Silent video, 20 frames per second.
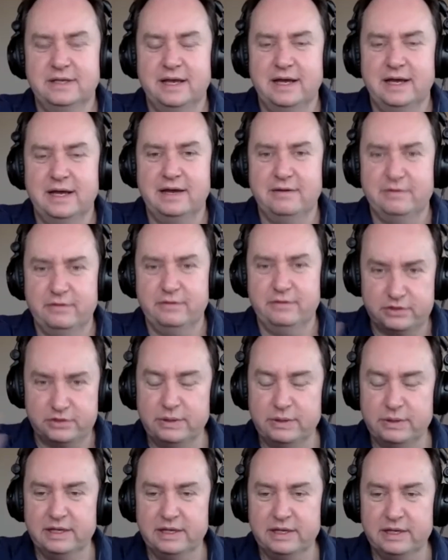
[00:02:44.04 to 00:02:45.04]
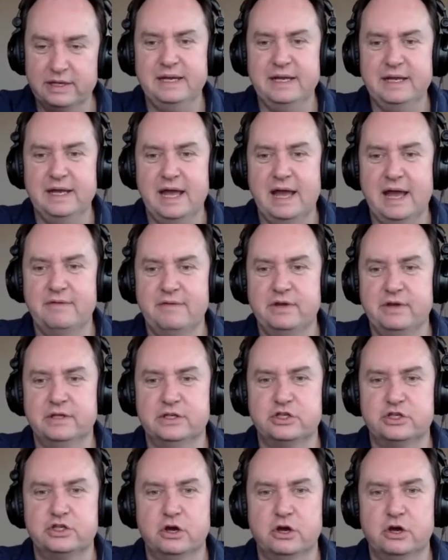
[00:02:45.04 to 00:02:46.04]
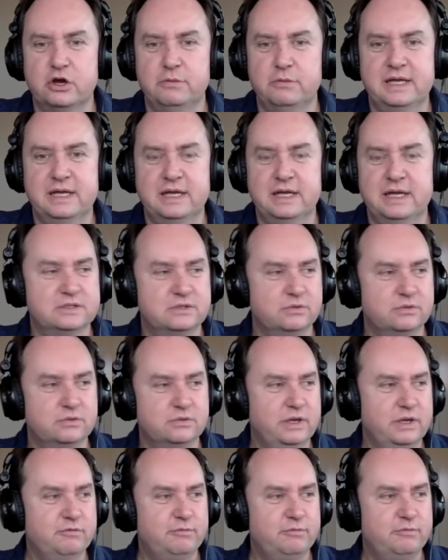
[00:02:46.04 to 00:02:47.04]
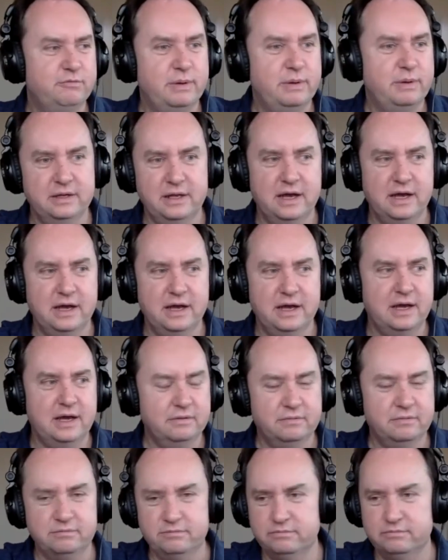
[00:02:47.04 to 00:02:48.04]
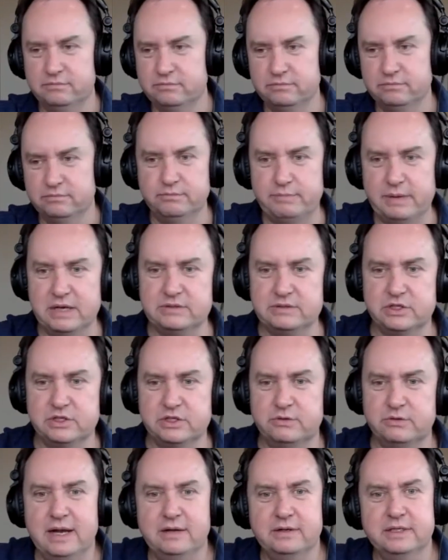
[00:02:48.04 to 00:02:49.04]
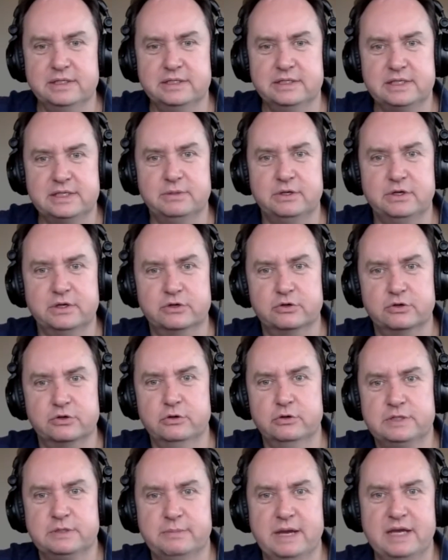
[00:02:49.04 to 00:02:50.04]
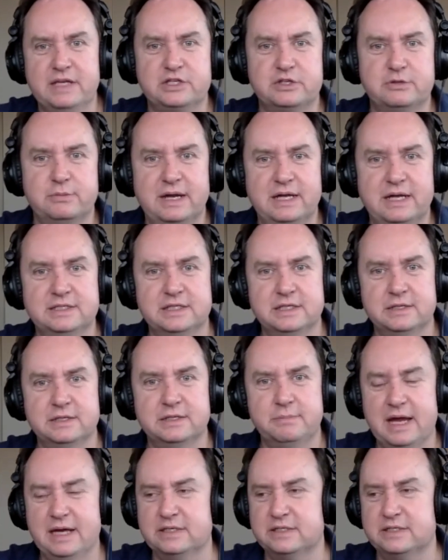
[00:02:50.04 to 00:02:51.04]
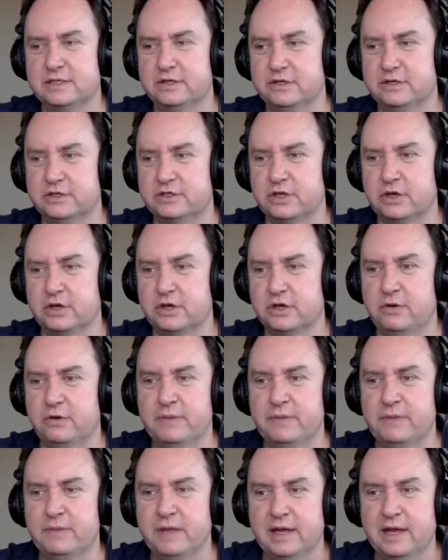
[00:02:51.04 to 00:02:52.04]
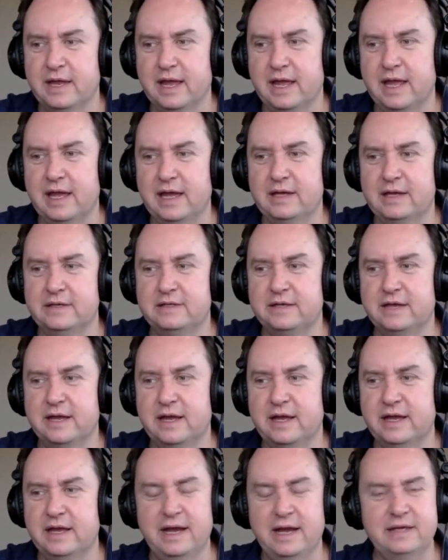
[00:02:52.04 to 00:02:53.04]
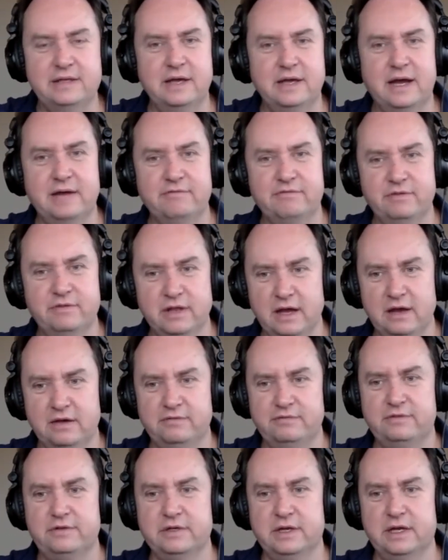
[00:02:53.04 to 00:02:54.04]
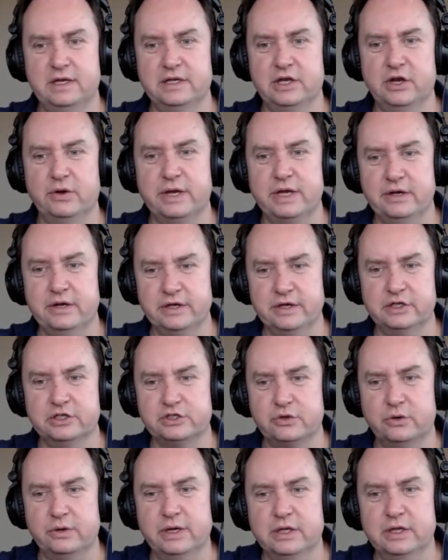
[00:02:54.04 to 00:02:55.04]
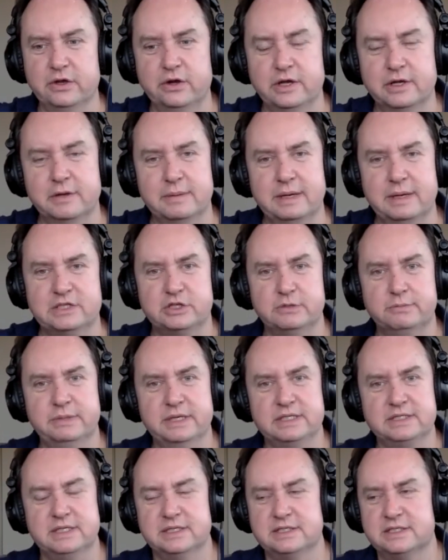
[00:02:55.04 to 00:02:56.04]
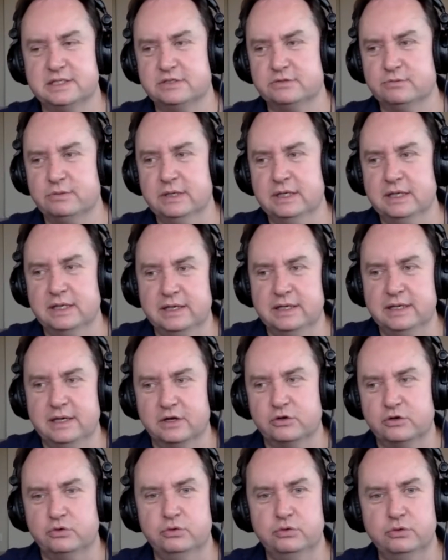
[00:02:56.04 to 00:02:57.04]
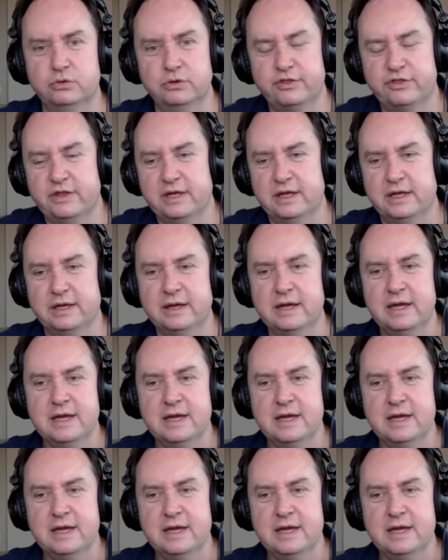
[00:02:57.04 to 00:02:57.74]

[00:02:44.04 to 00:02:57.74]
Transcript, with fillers: uh, it's thrilling for me to have you on the show because we've been uh, bouncing around in similar groups of masterminds in the past year or so, and and I I've loved uh, you know hearing your story and learning about your business. It's really a cool thing,